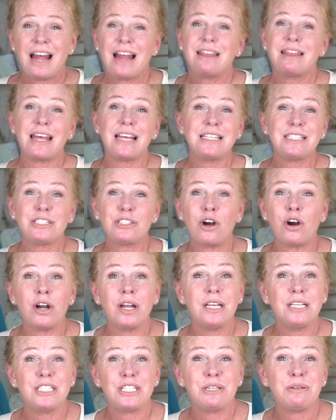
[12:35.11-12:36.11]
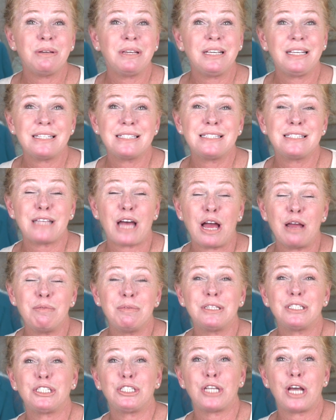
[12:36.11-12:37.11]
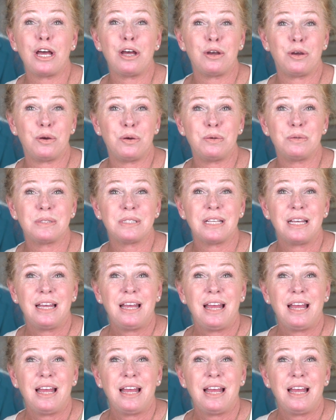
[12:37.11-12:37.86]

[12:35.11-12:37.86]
They started doing consignment shows.